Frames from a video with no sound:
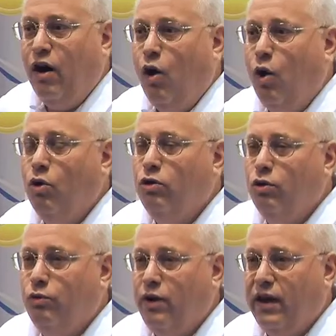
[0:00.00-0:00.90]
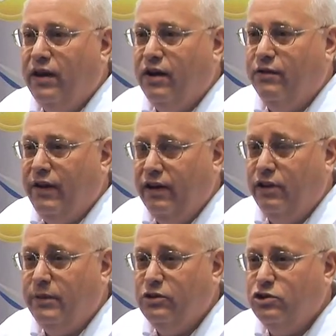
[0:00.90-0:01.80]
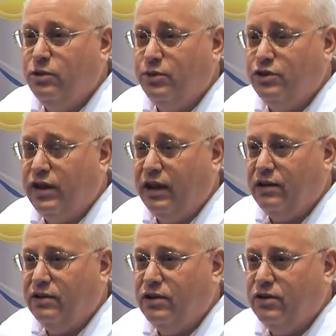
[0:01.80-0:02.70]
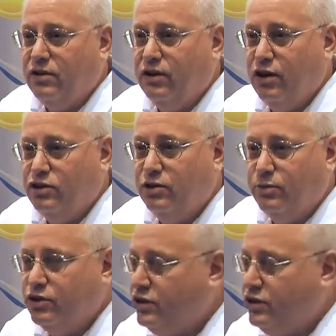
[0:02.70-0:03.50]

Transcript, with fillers: a whole array of elements to protect customer